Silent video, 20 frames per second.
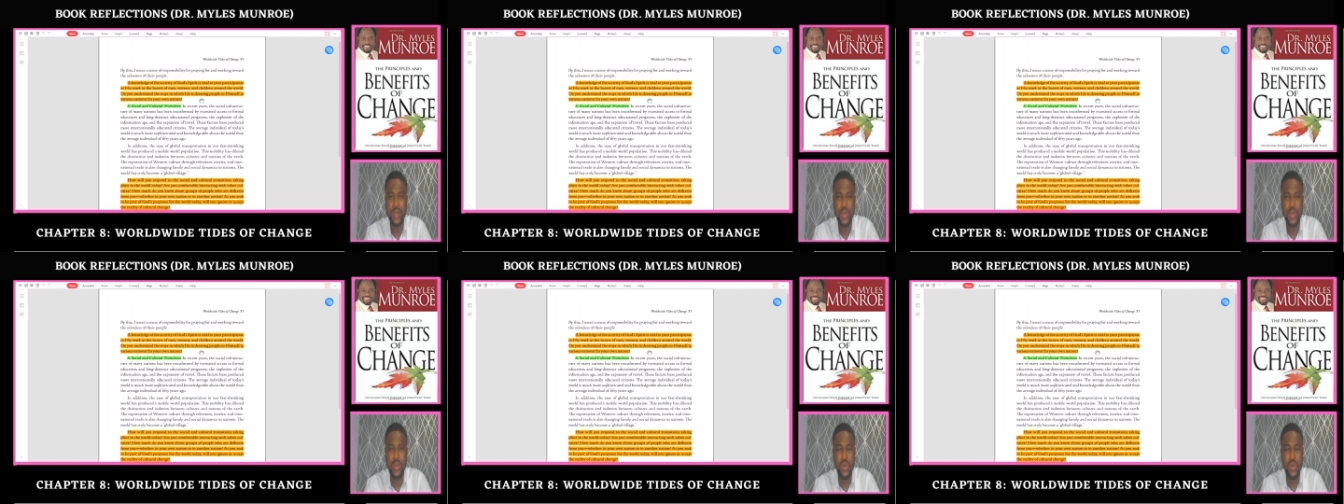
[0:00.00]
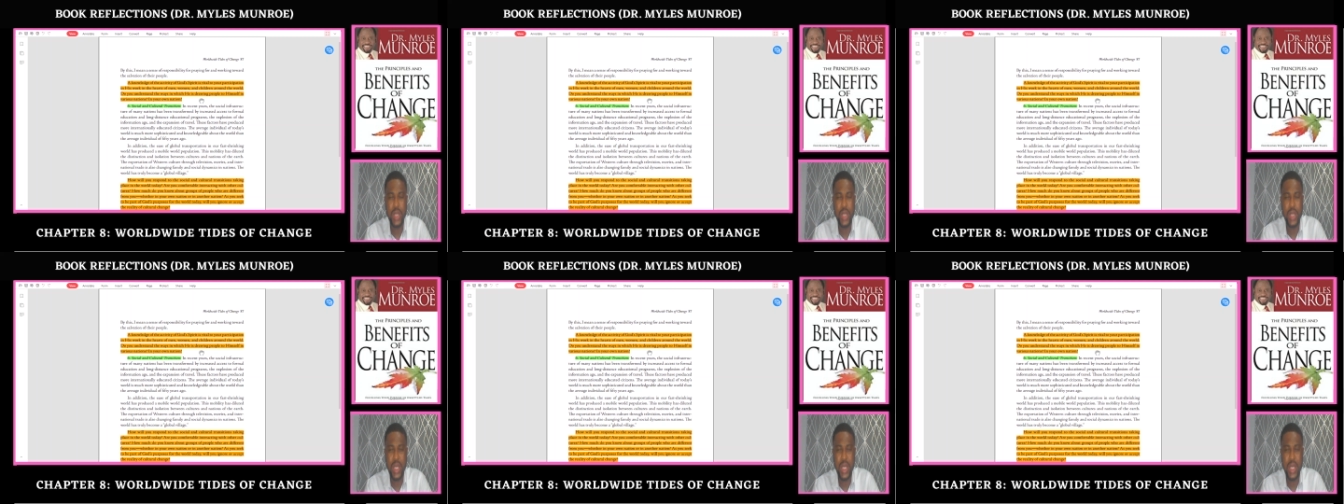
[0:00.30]

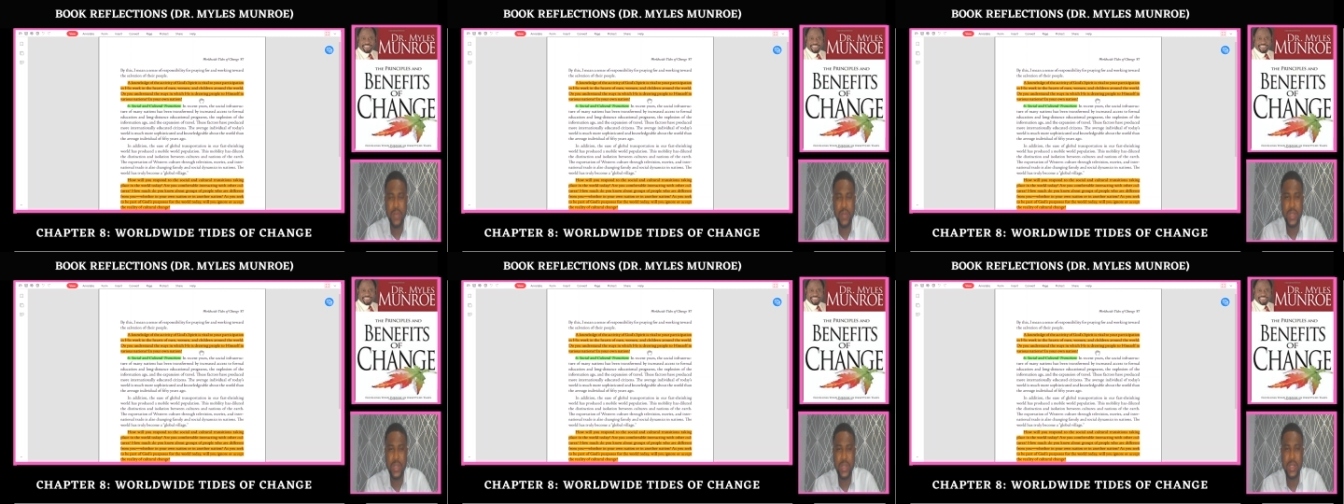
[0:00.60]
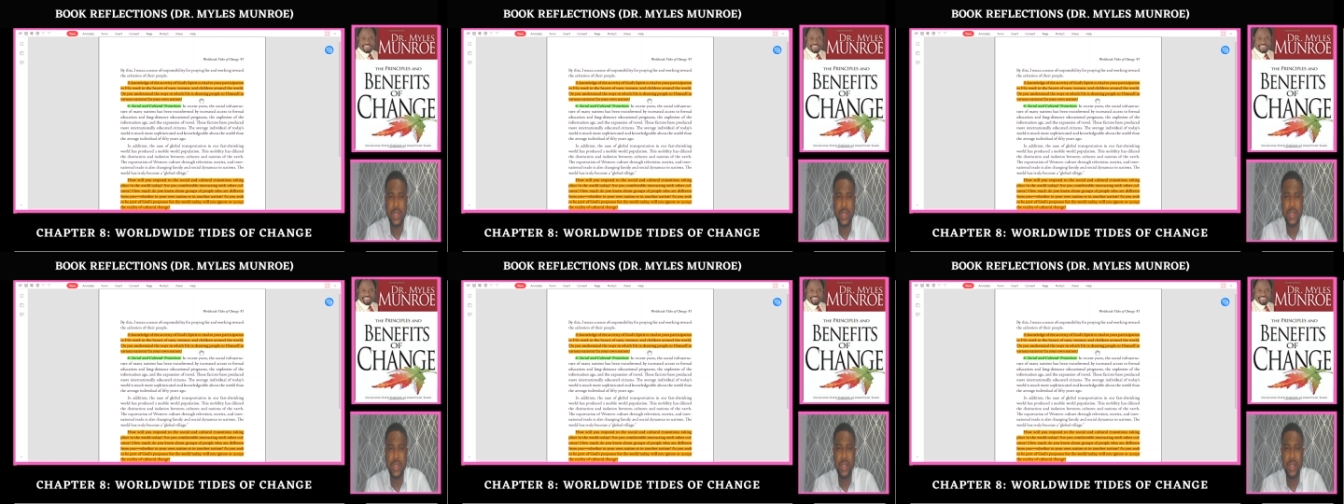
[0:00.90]
who
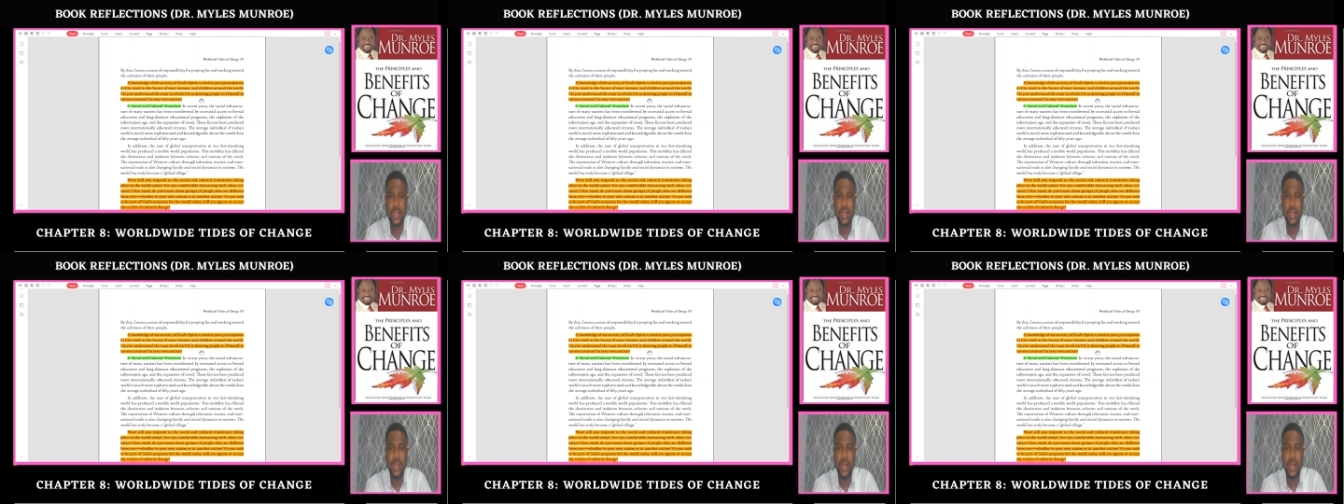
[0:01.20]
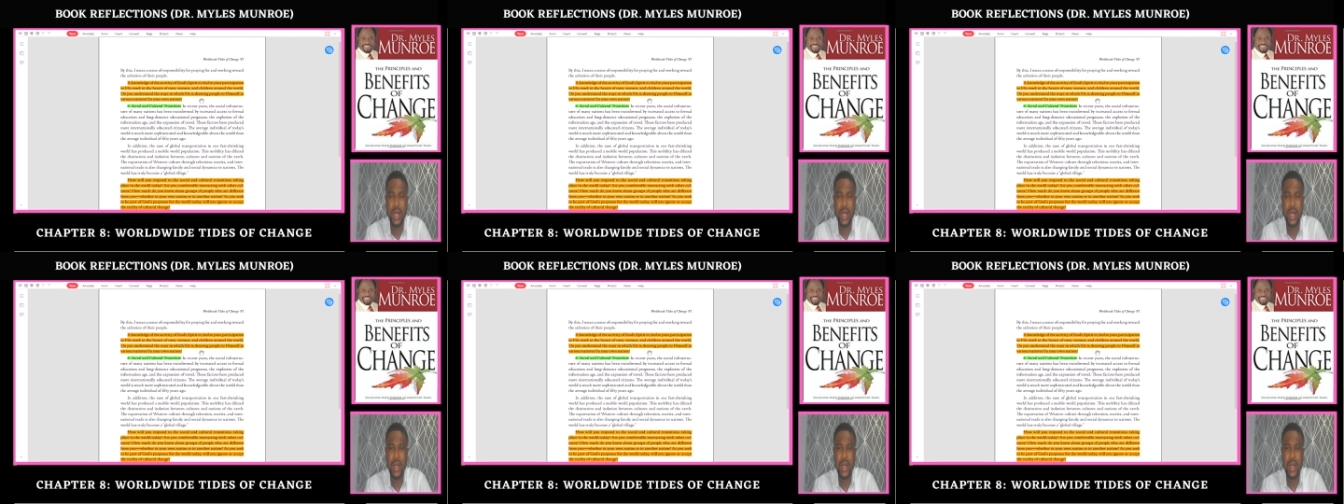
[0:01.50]
keeps
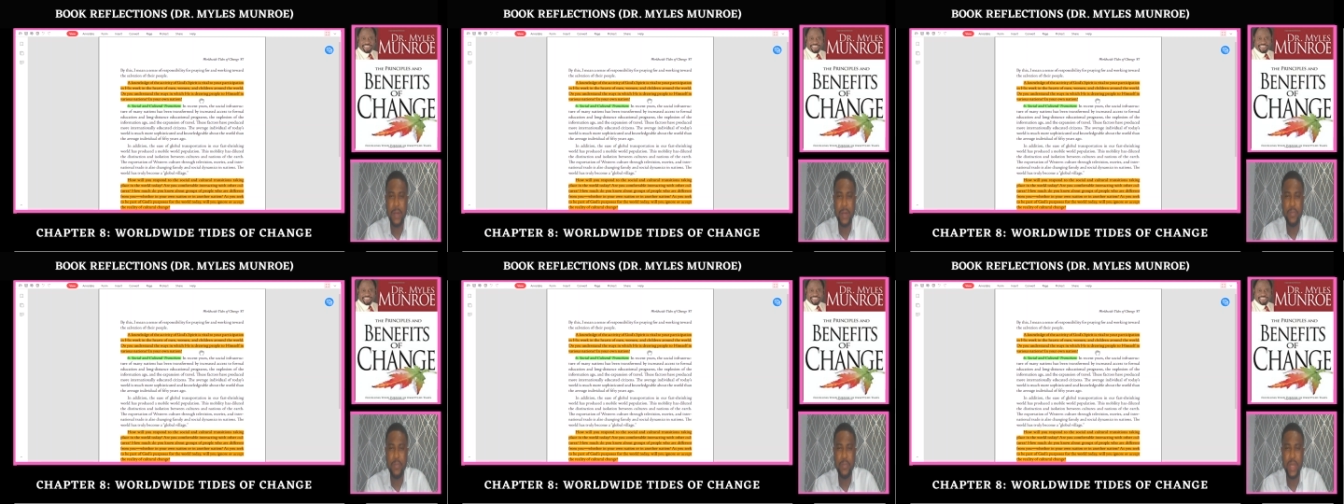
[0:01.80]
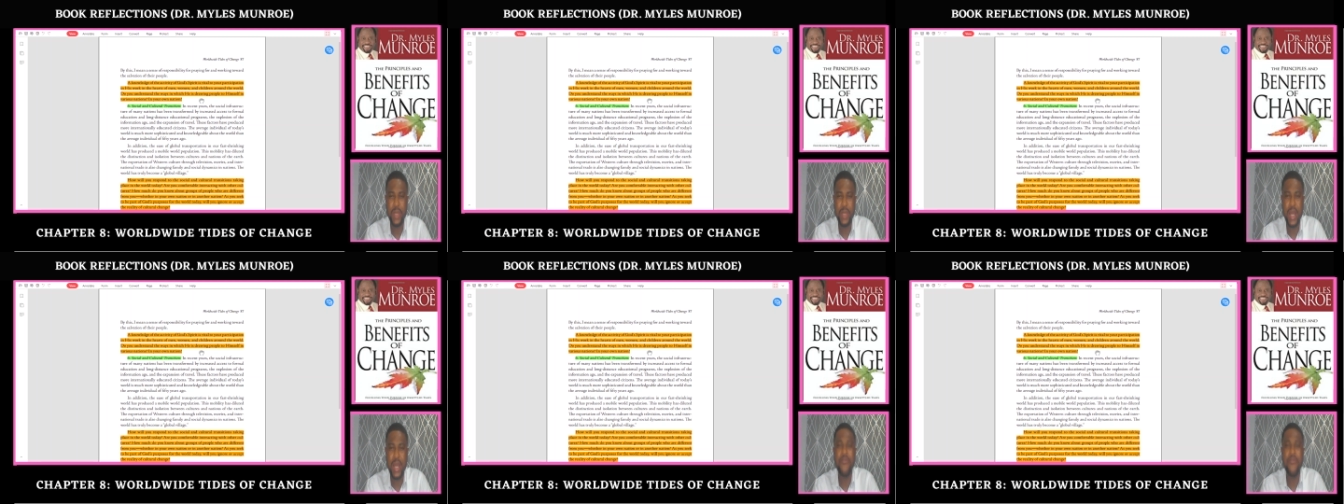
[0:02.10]
um,
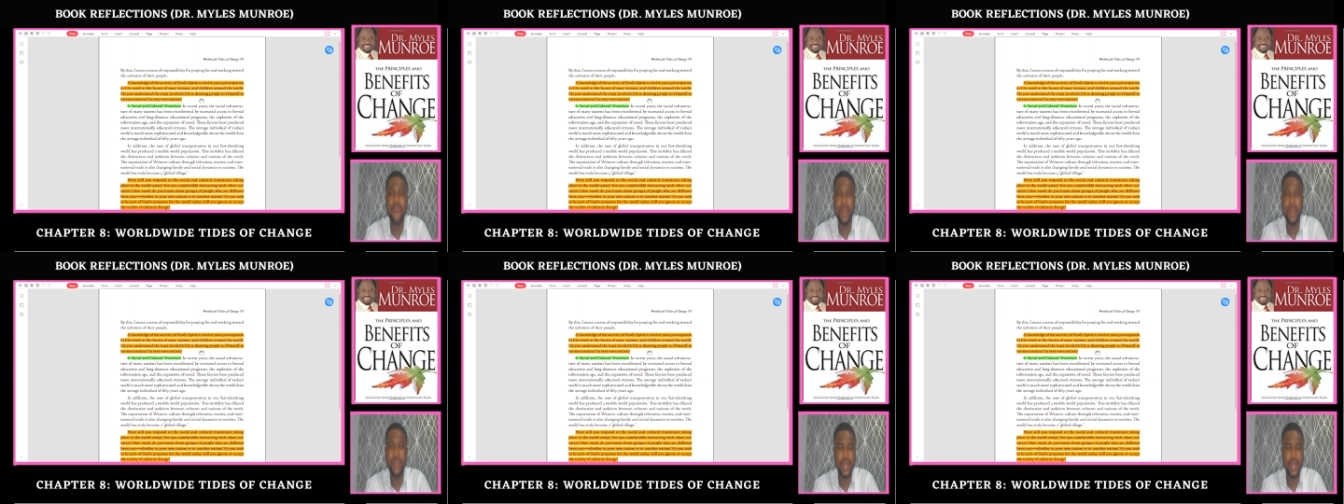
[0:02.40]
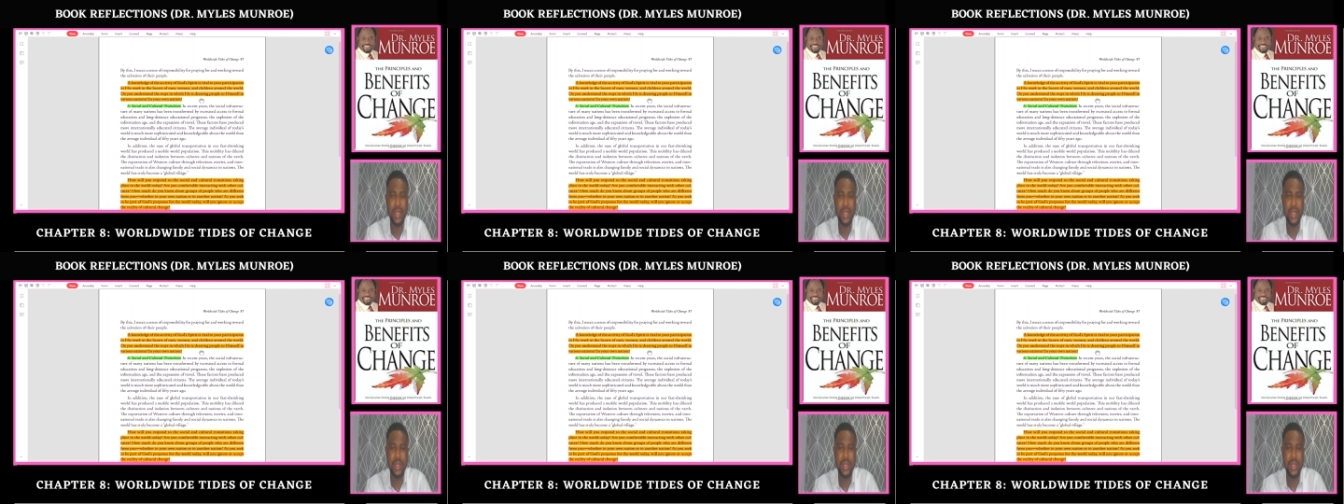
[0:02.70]

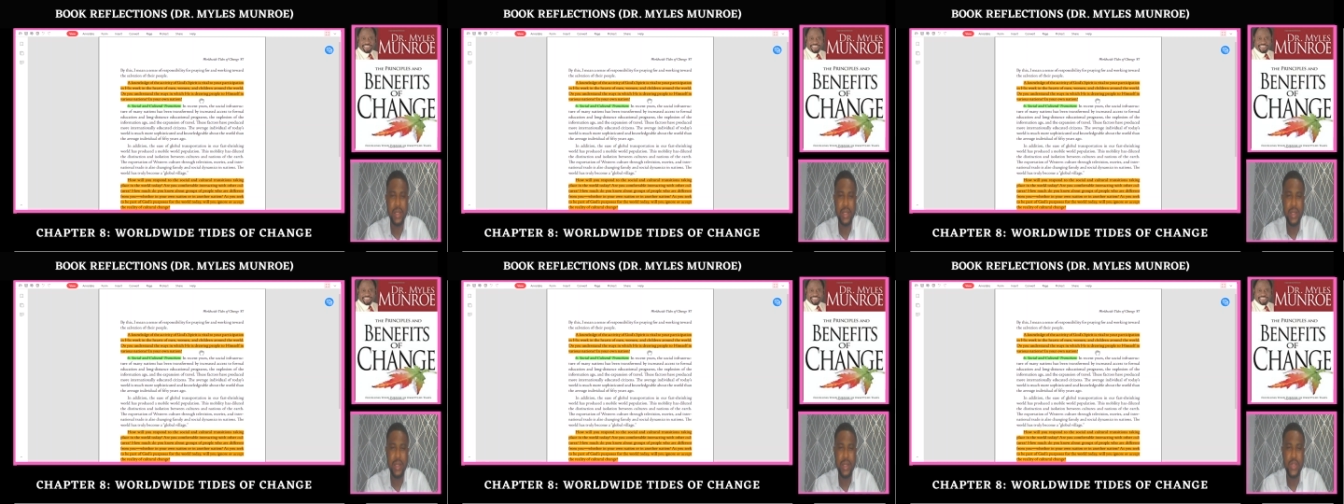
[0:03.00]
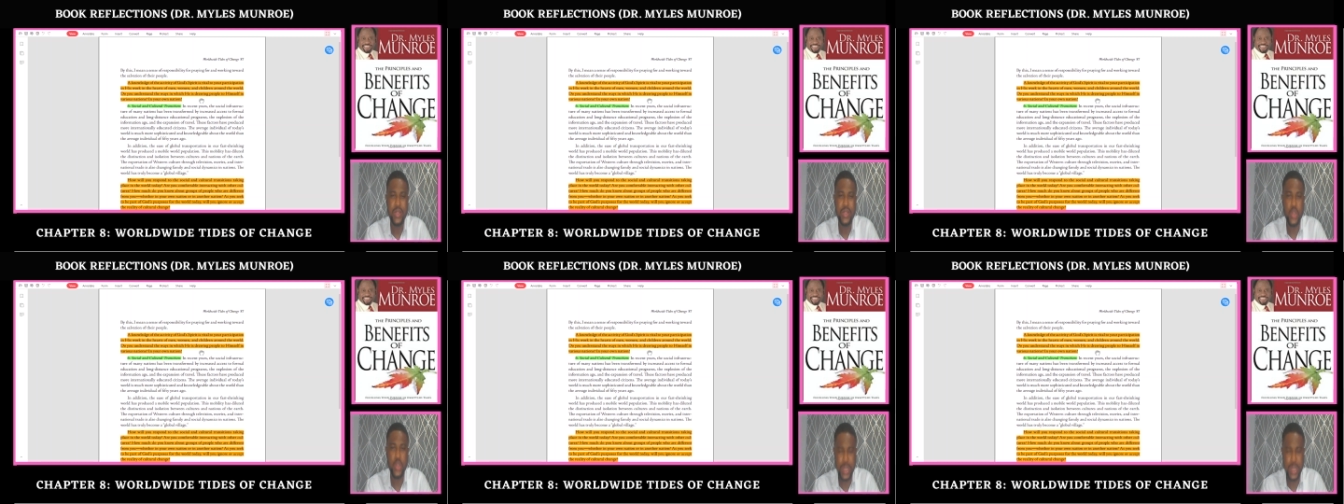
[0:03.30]
everything
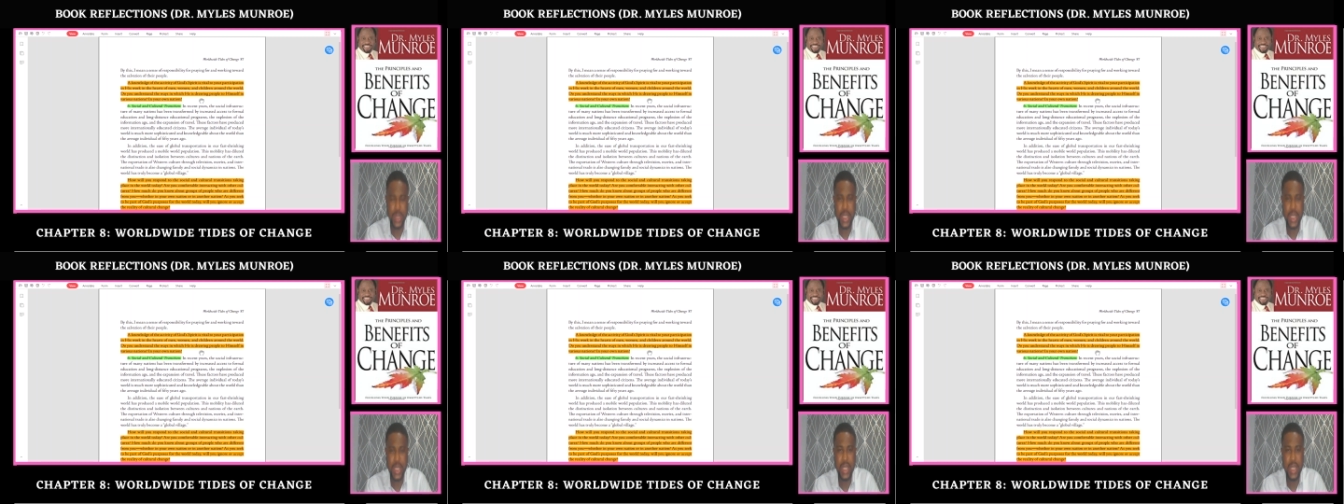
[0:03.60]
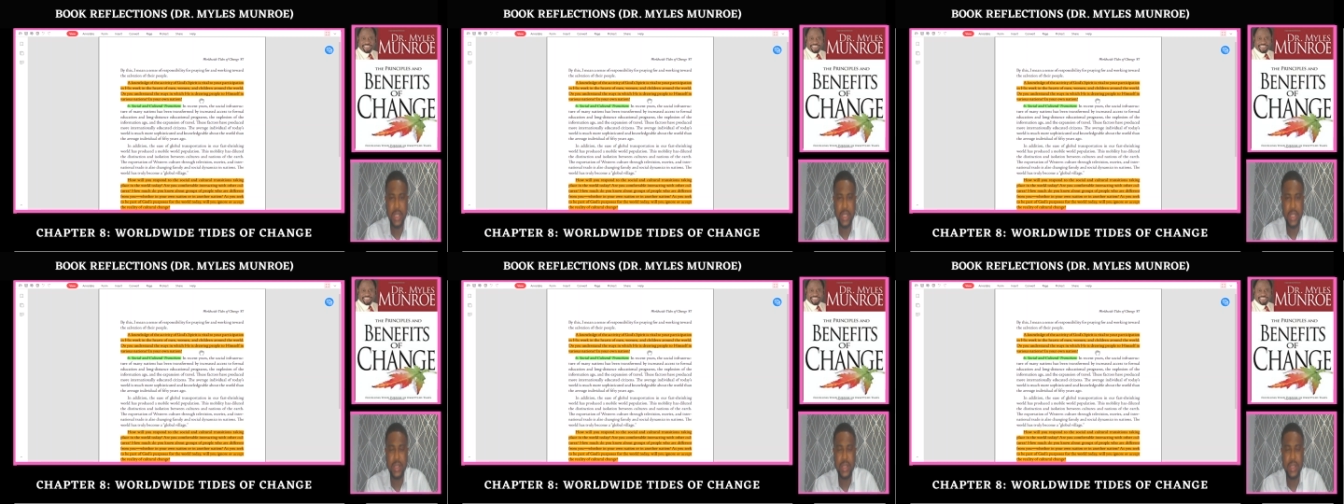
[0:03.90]

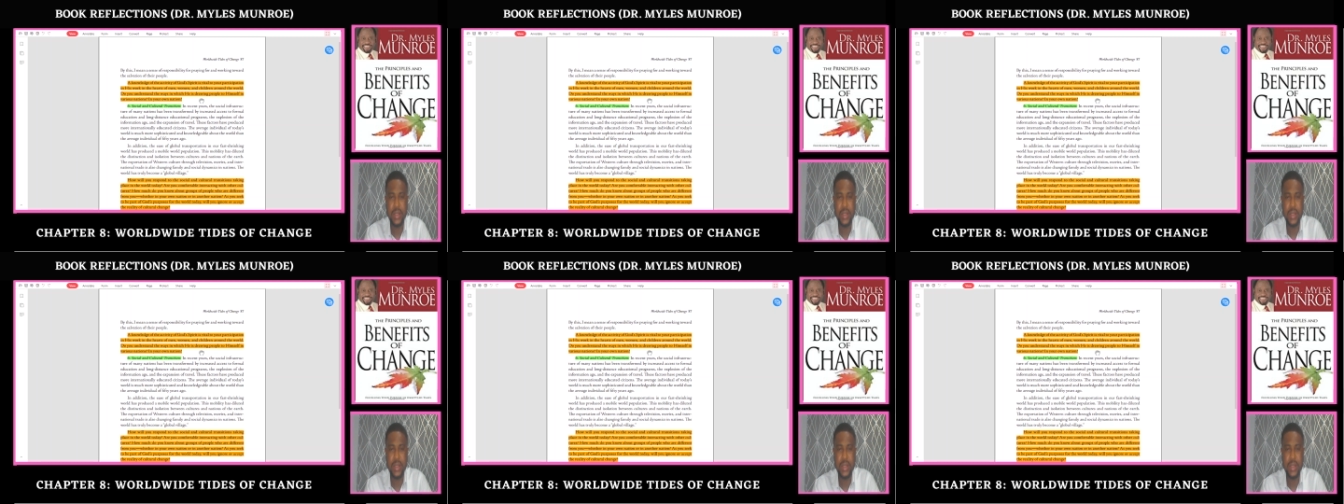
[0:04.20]
sustained